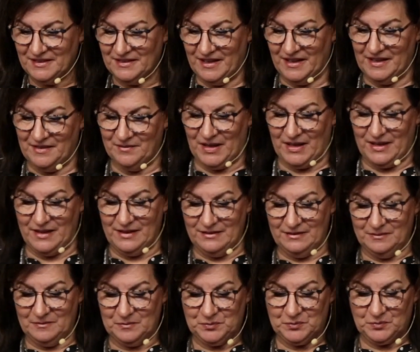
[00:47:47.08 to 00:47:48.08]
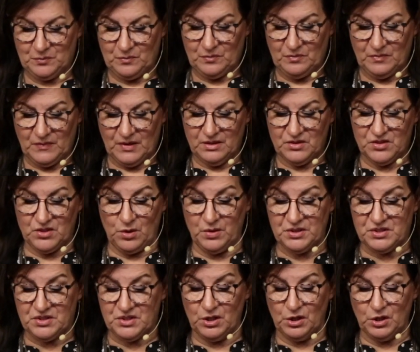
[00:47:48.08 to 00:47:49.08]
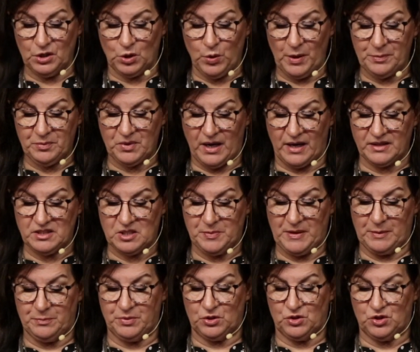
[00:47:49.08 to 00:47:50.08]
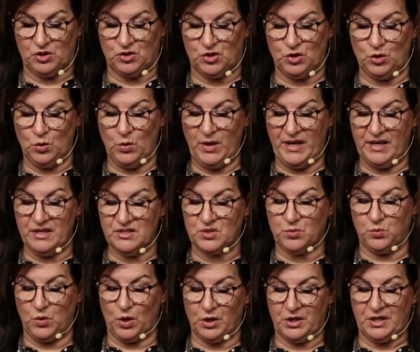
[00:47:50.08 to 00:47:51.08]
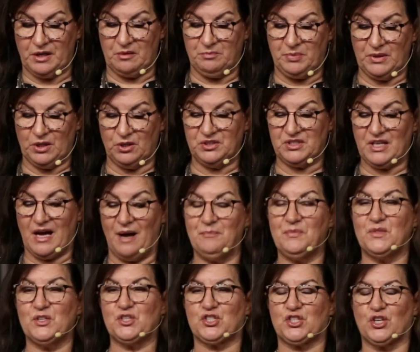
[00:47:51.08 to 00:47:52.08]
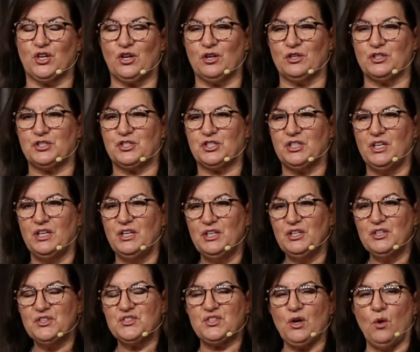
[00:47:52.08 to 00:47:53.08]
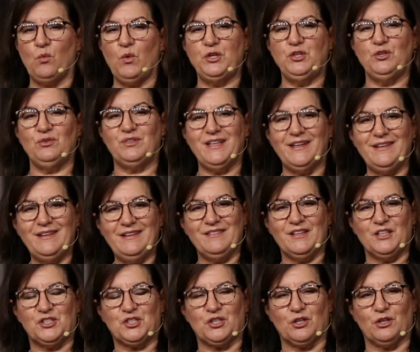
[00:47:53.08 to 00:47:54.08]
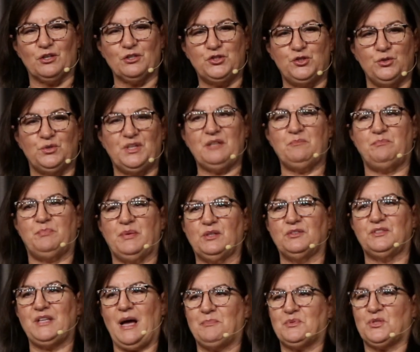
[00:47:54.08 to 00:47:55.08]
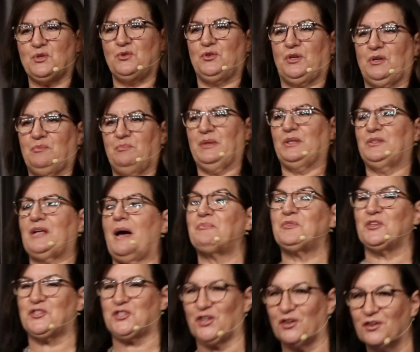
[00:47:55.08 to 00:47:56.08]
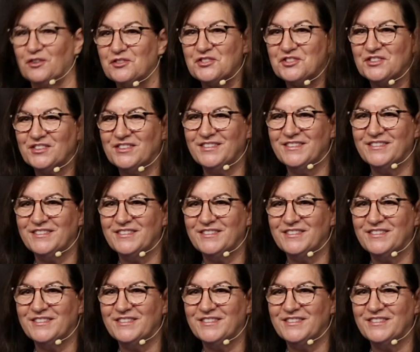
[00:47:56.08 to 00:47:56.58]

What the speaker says: Amen. So it's to equip God's people to do his work and build up the church. So when you get in the church, you get built up so you can build up the church.